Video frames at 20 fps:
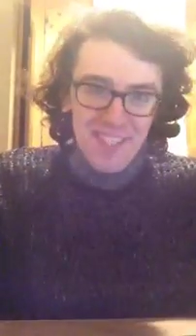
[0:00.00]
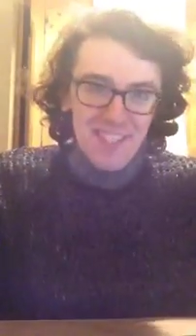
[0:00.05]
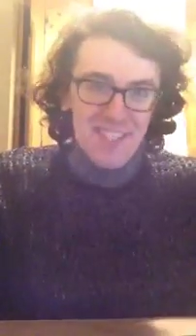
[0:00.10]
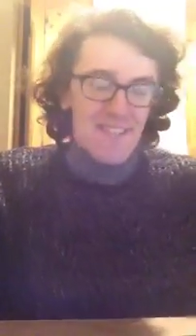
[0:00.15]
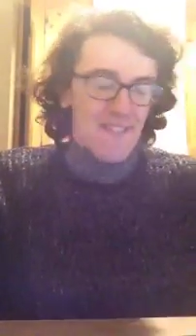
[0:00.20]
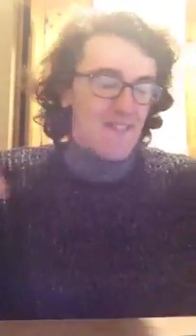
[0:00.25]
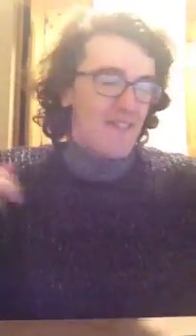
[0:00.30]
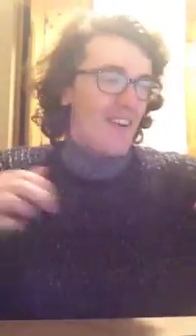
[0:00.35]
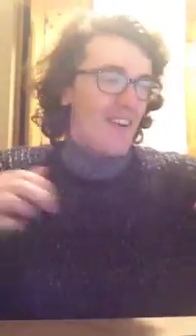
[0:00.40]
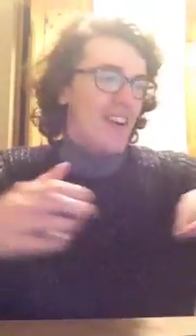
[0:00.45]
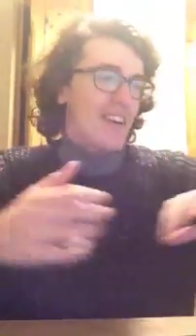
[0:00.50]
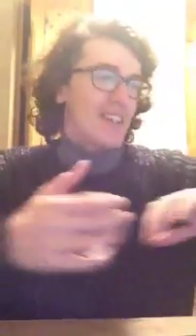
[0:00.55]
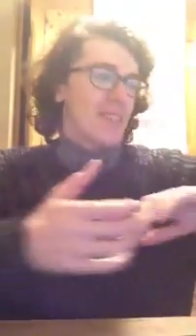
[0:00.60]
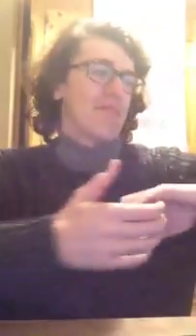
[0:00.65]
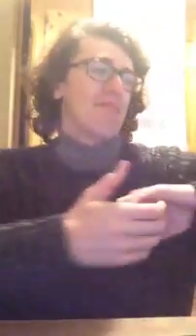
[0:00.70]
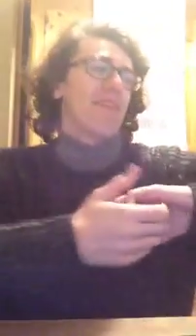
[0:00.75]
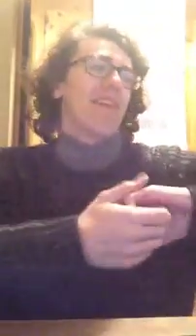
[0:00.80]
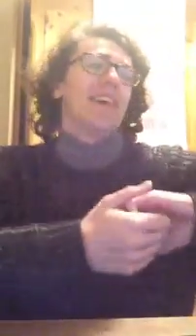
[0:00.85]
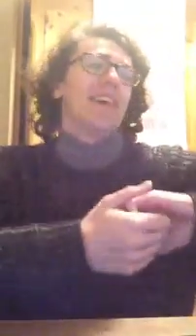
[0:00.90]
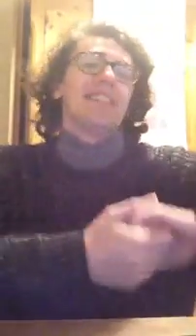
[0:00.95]
in the
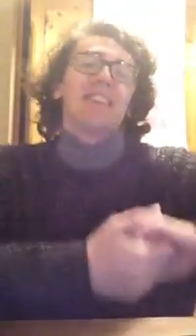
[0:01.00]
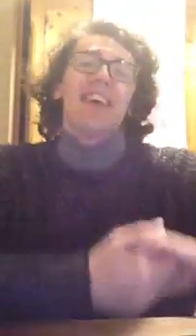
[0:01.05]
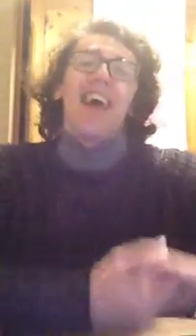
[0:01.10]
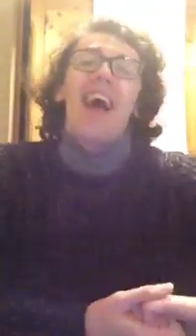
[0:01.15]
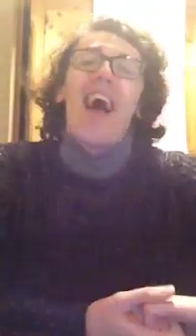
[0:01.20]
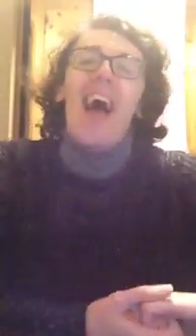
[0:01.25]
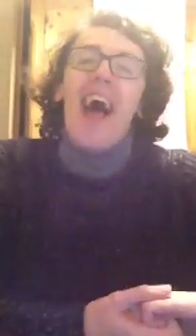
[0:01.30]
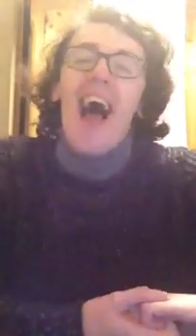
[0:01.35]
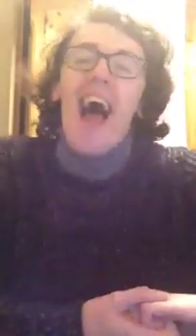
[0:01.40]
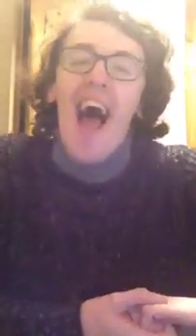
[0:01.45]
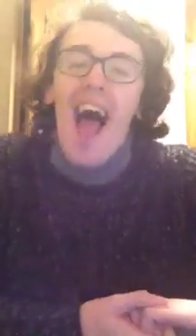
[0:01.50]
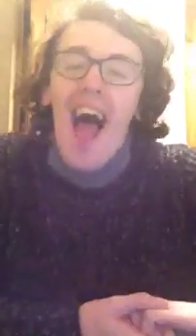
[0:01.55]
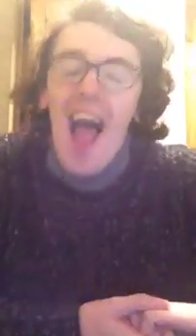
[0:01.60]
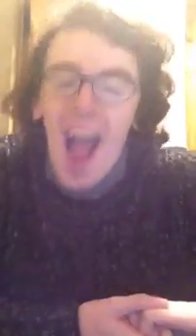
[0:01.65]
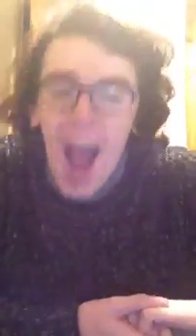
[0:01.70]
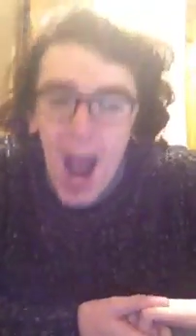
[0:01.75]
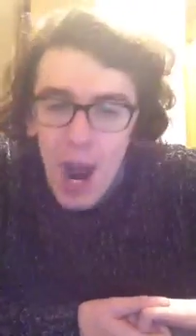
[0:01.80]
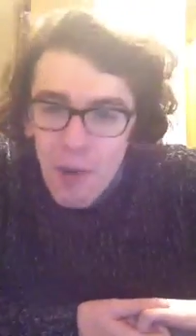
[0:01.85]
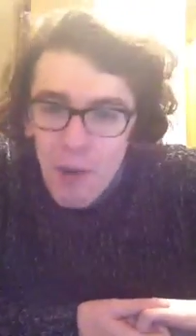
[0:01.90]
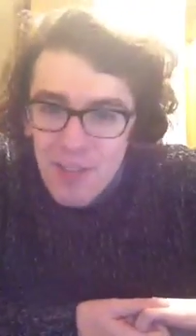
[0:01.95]
first place.
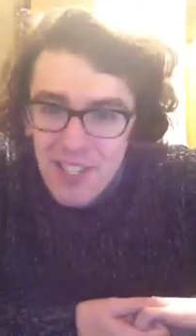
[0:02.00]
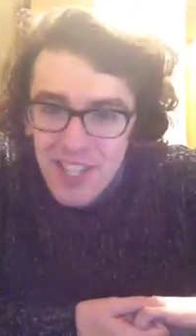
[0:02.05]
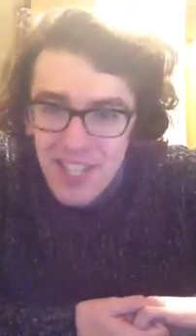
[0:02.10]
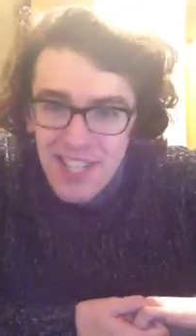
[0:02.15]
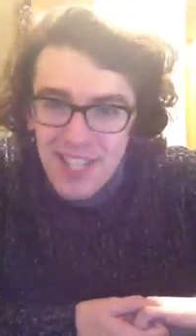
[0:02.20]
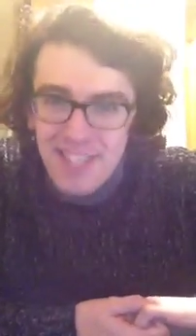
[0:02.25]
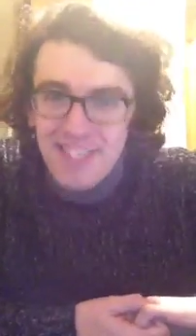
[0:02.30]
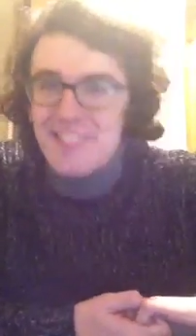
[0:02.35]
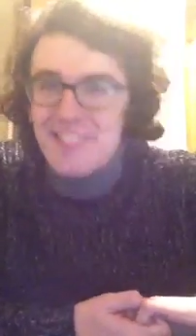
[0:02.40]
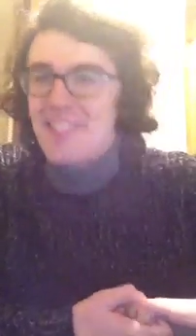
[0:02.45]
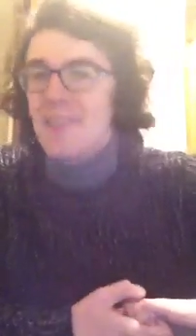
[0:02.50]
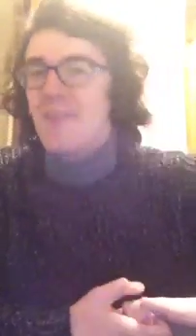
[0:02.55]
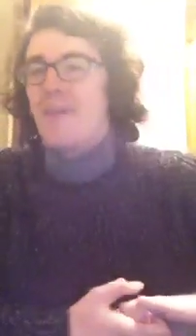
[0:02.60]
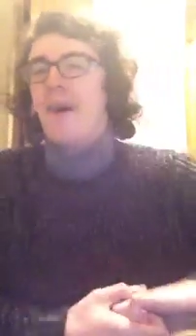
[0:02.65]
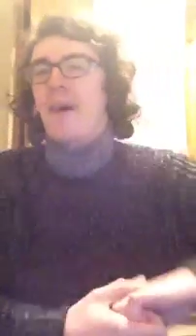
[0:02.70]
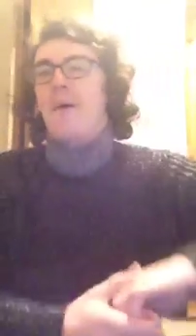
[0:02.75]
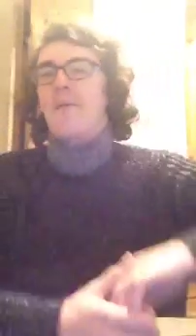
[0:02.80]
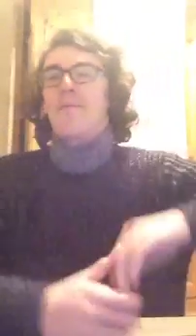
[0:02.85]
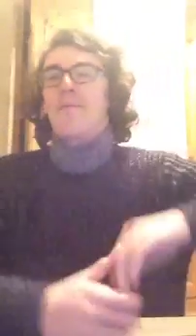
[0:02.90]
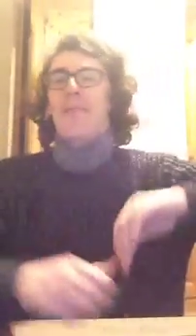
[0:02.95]
How do you do
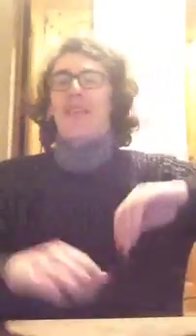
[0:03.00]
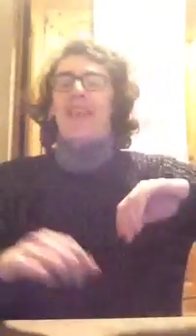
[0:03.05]
it?